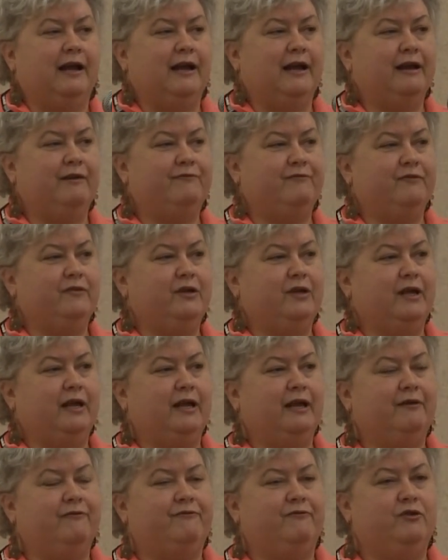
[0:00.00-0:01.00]
If
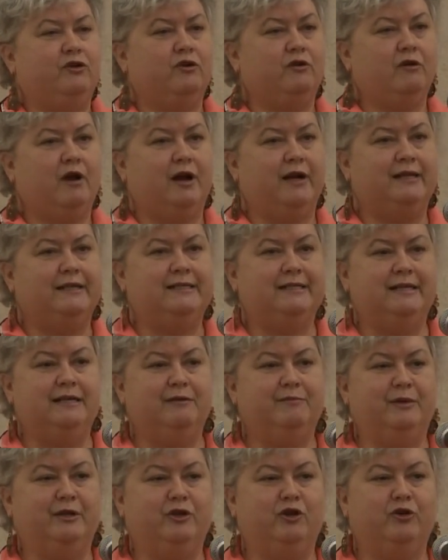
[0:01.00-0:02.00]
you're on a
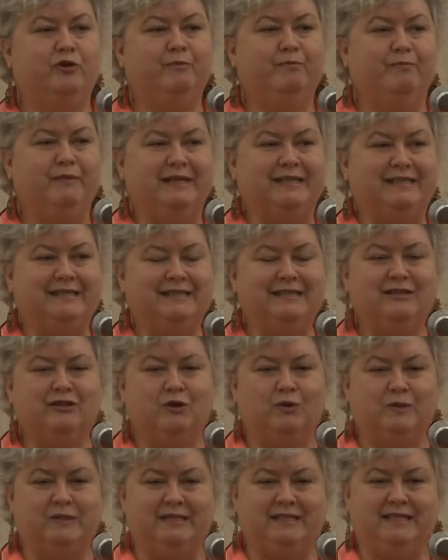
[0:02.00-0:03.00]
team and you're missing
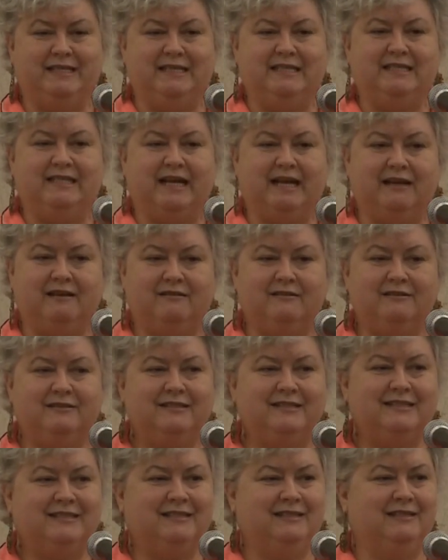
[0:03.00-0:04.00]
those
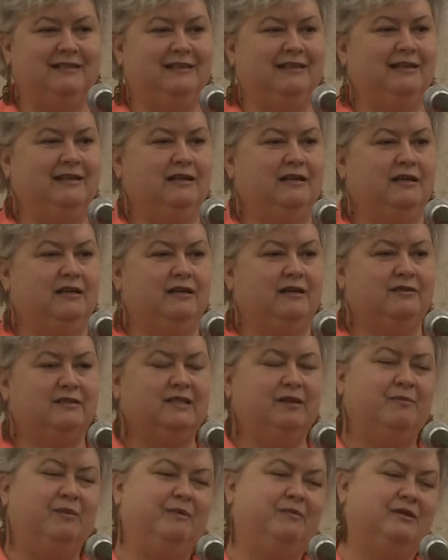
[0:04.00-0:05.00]
details,
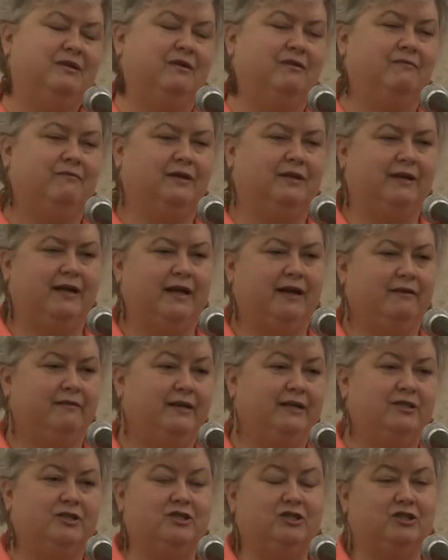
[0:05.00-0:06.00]
some people don't really care.
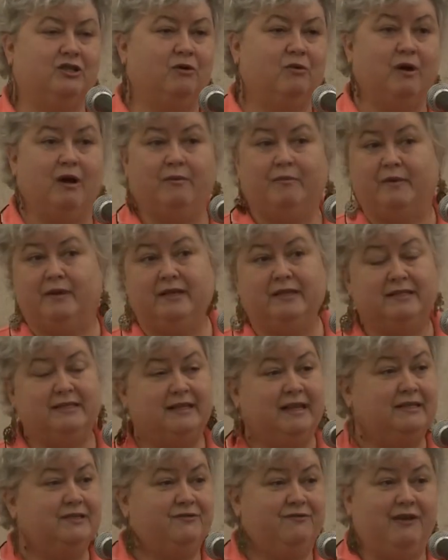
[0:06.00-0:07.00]
They just show up, and
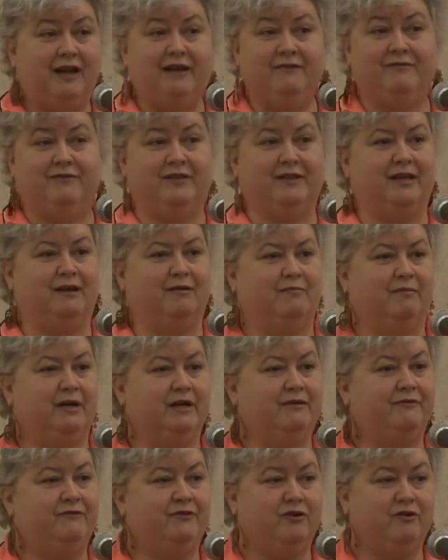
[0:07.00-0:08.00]
that's fine for them. But
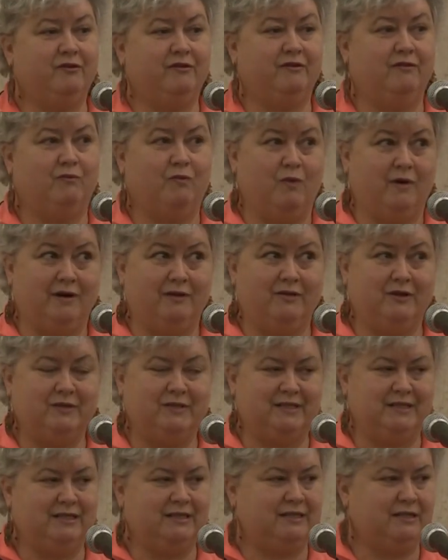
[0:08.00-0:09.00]
if you're one of
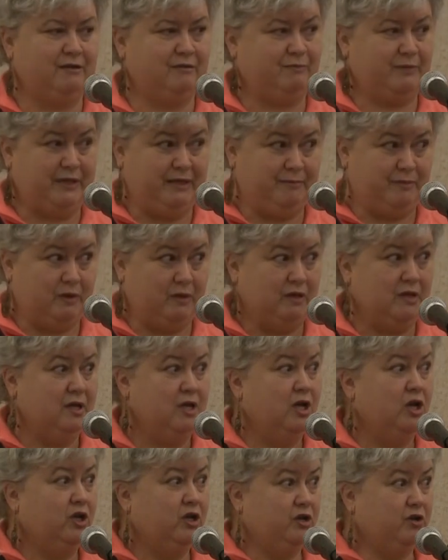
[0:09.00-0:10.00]
those detailed people,
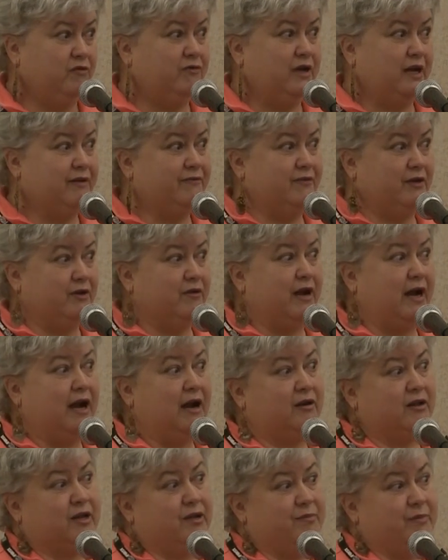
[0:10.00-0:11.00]
you've got to figure out
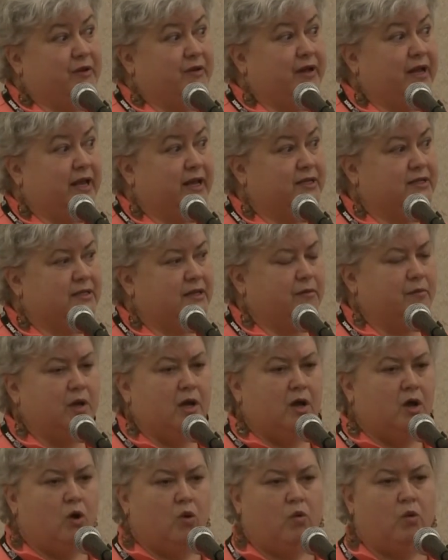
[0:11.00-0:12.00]
how to communicate to them.
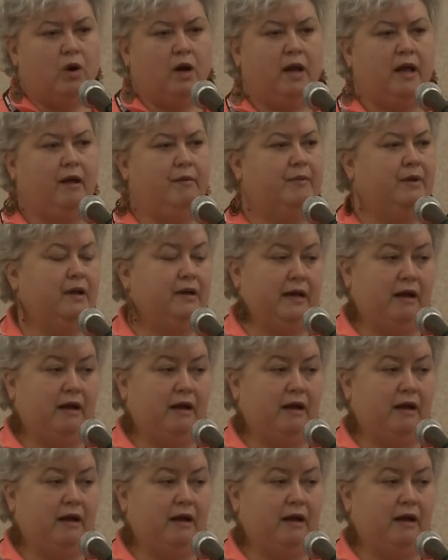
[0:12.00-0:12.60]
What happened?